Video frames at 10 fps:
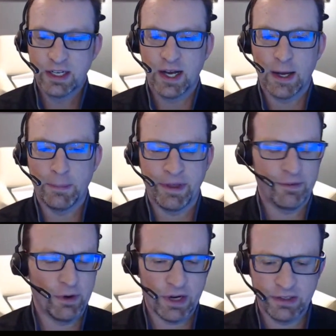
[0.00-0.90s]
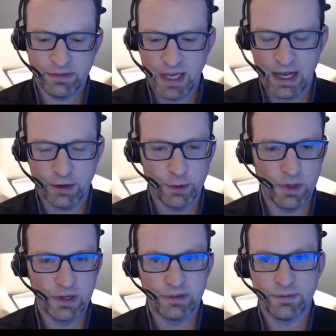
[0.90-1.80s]
They have all kinds of
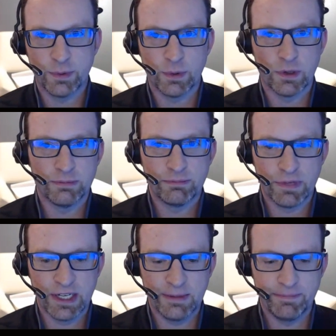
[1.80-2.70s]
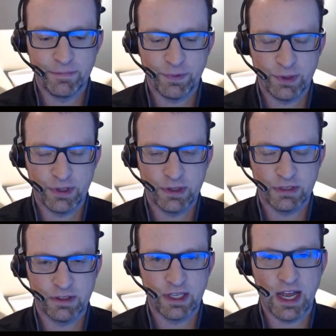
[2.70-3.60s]
categories for the
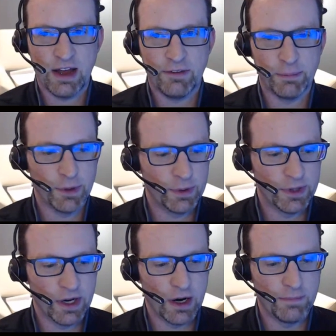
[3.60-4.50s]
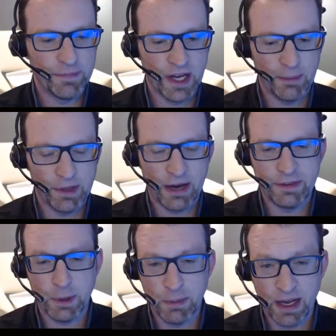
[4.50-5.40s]
things that they have uploaded there. A lot of
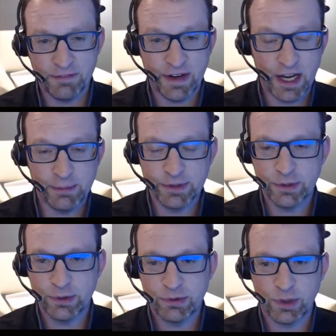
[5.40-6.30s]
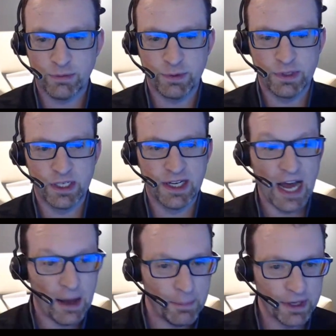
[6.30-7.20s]
them are modifiable too. So if you need a
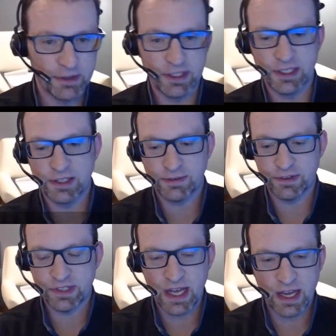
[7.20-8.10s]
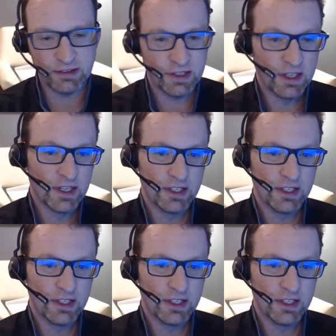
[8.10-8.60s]
knob but you need a different size,